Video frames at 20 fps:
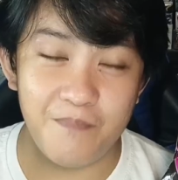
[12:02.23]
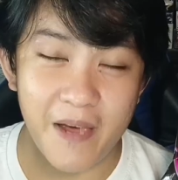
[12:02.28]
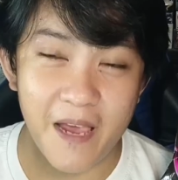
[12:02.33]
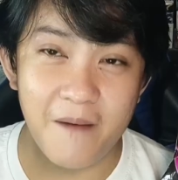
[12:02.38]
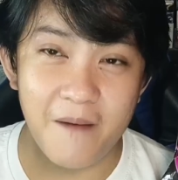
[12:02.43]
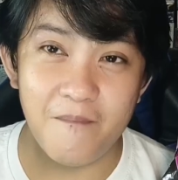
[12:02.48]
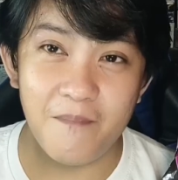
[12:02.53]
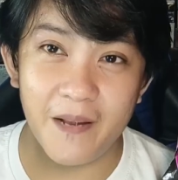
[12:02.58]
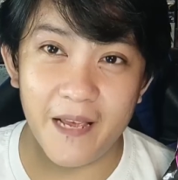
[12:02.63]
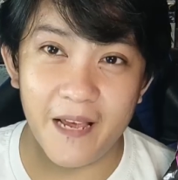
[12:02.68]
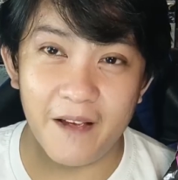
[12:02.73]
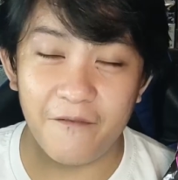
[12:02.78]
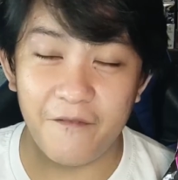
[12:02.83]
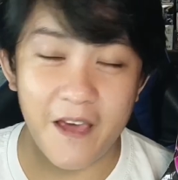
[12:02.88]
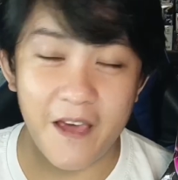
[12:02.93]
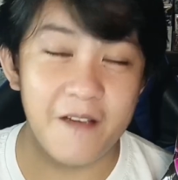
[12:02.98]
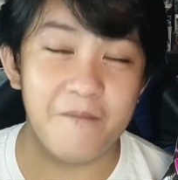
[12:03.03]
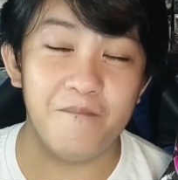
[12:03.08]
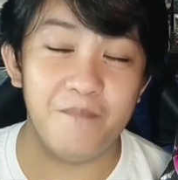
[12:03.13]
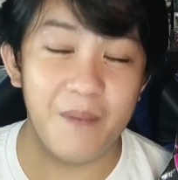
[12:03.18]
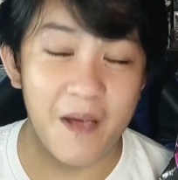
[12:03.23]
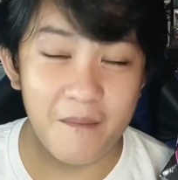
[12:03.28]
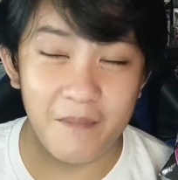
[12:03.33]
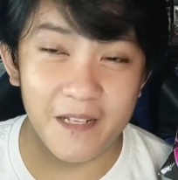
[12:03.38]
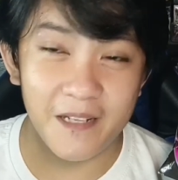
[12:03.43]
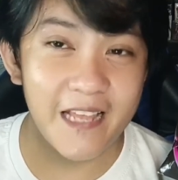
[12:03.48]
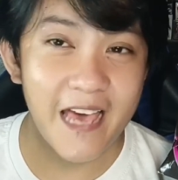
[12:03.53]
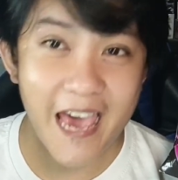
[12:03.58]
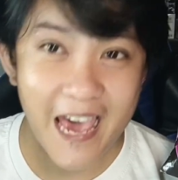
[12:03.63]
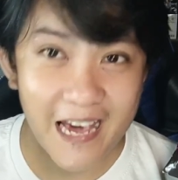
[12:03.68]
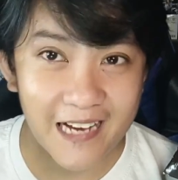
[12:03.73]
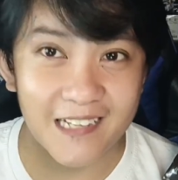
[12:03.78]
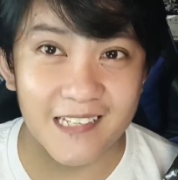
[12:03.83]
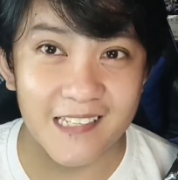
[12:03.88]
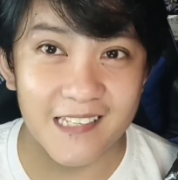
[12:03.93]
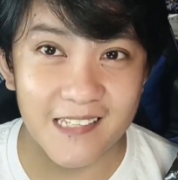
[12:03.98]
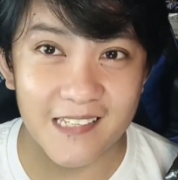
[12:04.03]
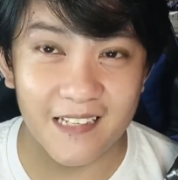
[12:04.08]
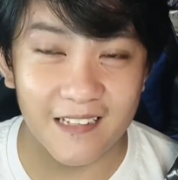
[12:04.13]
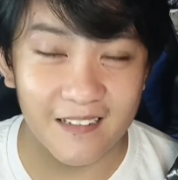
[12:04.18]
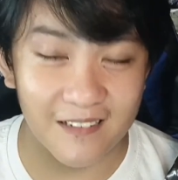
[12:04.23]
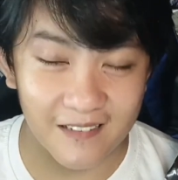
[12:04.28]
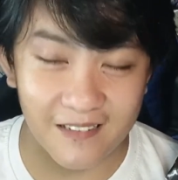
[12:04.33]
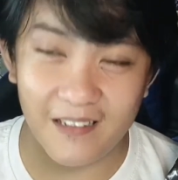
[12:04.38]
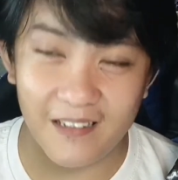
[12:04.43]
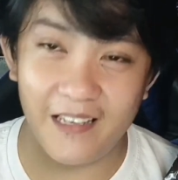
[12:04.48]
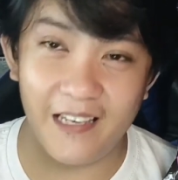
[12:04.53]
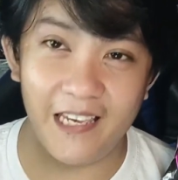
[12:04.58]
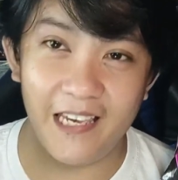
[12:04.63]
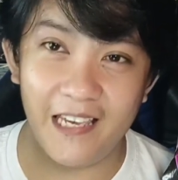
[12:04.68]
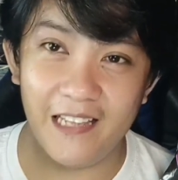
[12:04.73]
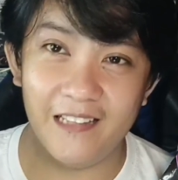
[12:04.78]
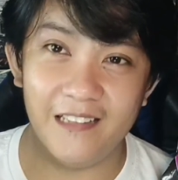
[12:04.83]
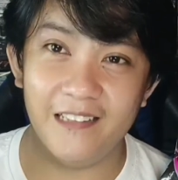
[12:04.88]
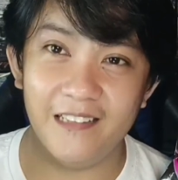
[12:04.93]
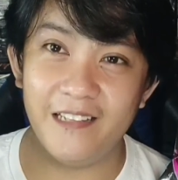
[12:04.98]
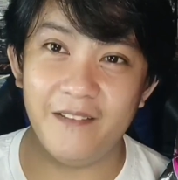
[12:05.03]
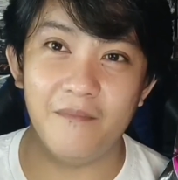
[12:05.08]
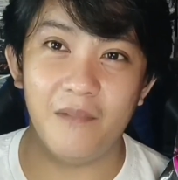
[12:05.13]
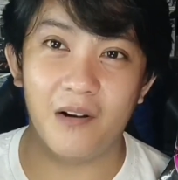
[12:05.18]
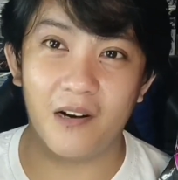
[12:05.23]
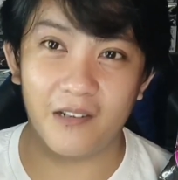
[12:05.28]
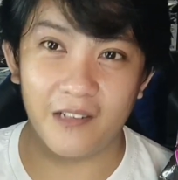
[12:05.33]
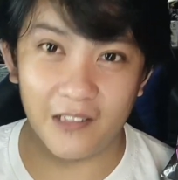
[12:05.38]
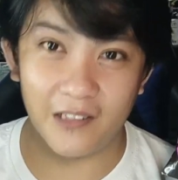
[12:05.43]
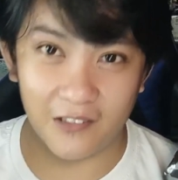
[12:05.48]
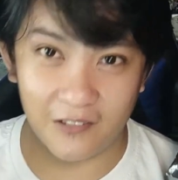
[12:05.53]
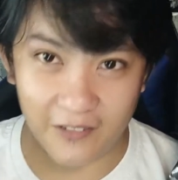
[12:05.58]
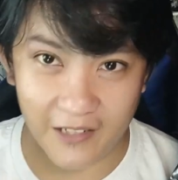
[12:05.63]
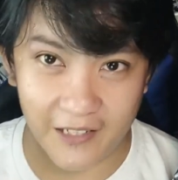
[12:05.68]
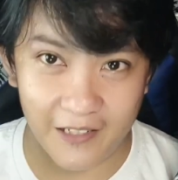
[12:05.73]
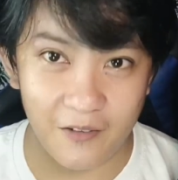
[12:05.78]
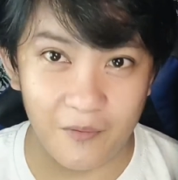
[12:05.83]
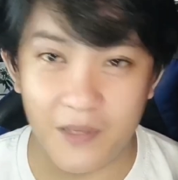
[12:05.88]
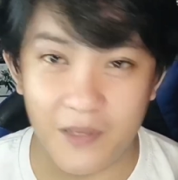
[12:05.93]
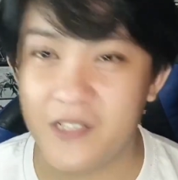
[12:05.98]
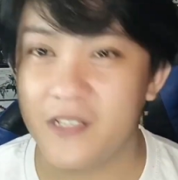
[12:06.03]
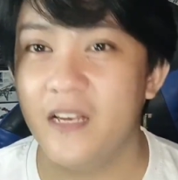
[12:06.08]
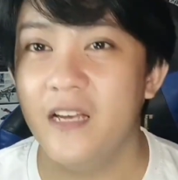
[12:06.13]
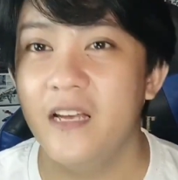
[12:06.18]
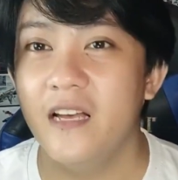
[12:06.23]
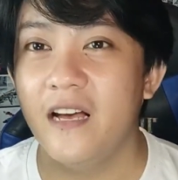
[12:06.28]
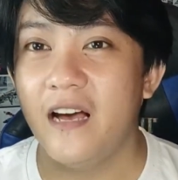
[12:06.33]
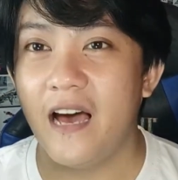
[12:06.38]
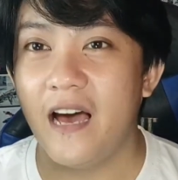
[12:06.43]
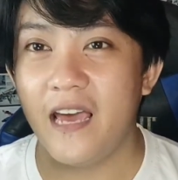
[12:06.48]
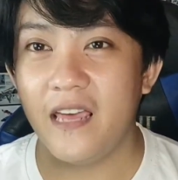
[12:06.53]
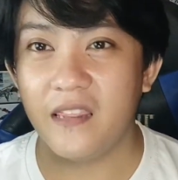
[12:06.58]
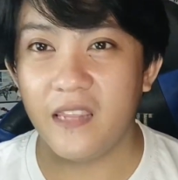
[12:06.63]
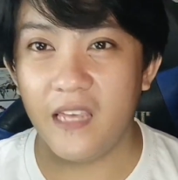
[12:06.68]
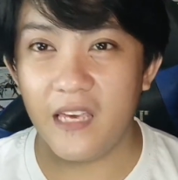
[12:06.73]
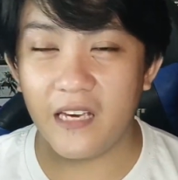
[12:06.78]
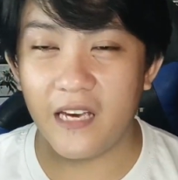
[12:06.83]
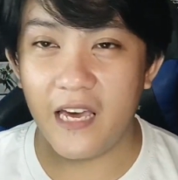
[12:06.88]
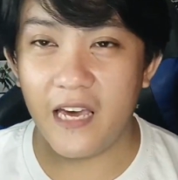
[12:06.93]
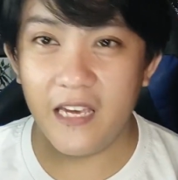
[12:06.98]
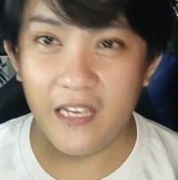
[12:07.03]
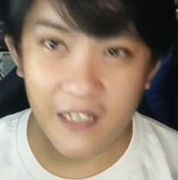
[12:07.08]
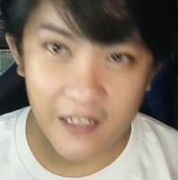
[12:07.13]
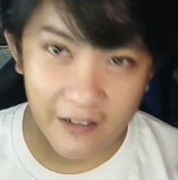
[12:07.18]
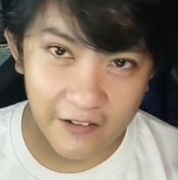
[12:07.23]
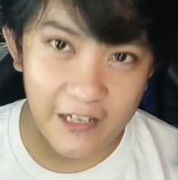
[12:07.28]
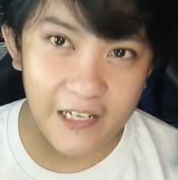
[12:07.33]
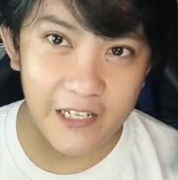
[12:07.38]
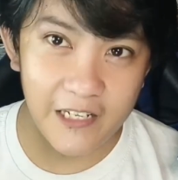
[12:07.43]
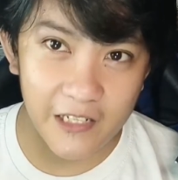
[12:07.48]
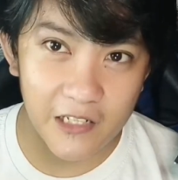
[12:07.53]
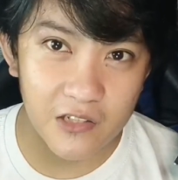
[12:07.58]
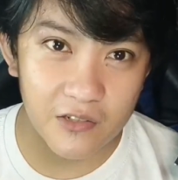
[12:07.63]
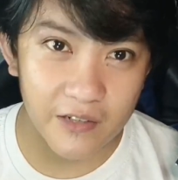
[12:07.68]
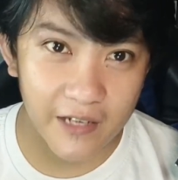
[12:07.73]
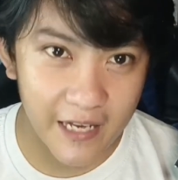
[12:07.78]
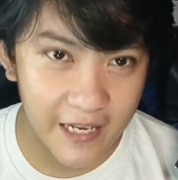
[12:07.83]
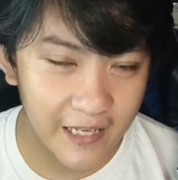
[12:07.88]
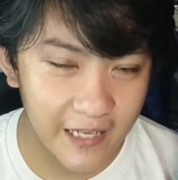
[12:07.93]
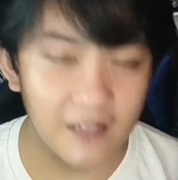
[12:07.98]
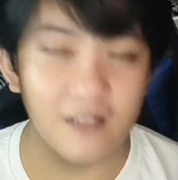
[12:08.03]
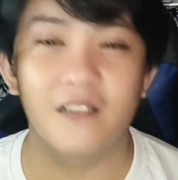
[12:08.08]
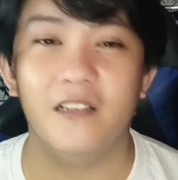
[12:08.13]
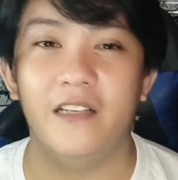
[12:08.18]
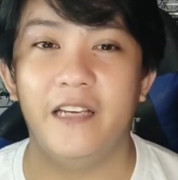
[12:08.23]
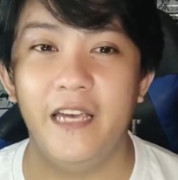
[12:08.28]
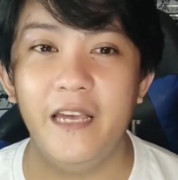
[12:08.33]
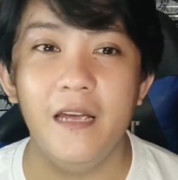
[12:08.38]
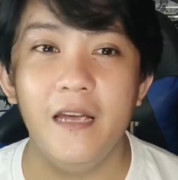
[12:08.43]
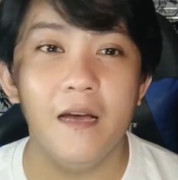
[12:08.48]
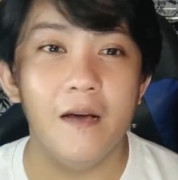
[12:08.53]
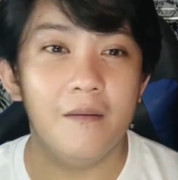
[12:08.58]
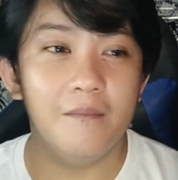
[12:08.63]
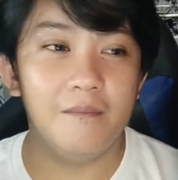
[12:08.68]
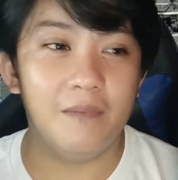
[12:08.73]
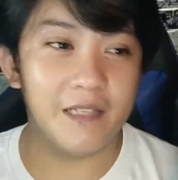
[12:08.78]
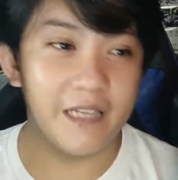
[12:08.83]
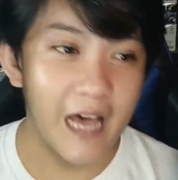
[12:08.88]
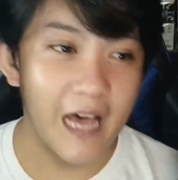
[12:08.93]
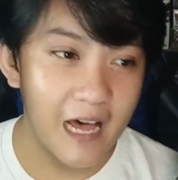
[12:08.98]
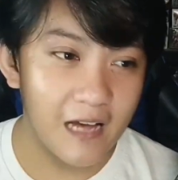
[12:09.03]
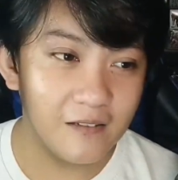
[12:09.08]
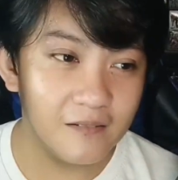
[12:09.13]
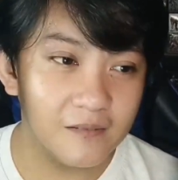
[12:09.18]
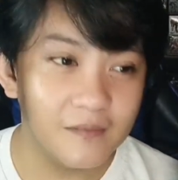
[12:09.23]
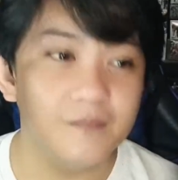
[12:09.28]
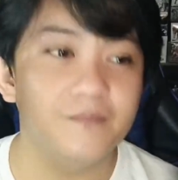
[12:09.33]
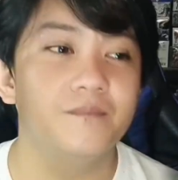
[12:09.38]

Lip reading: Beyblade, fake Beyblade X in the market already, which I think I really need to get it. Okay, but yeah,